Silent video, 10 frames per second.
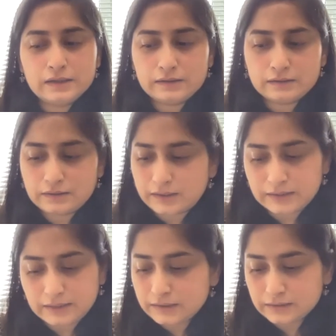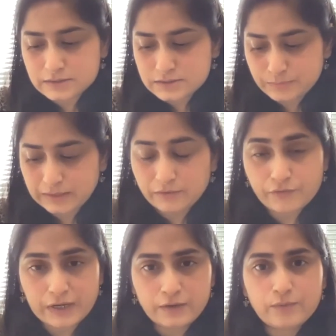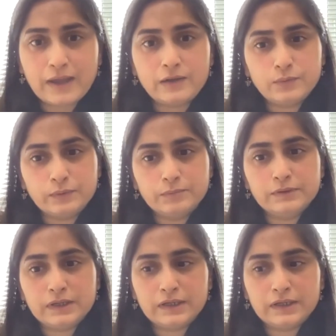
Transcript: I think it's been really valuable,